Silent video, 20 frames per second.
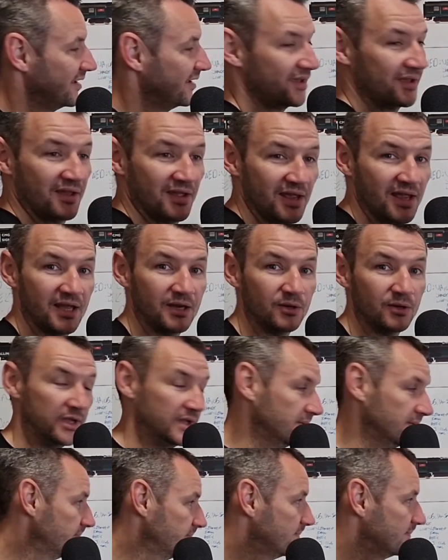Anyway,
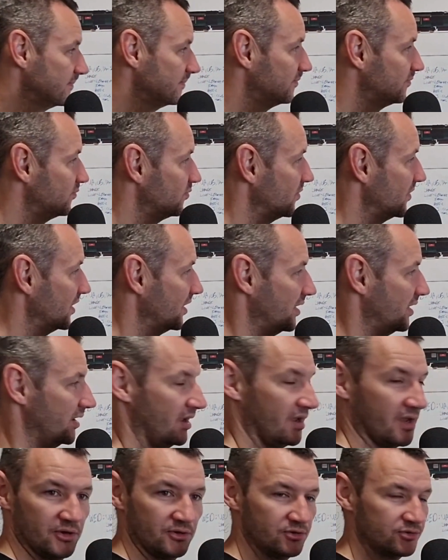
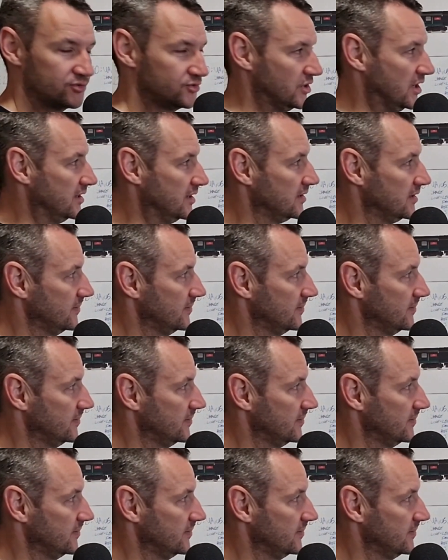in our track,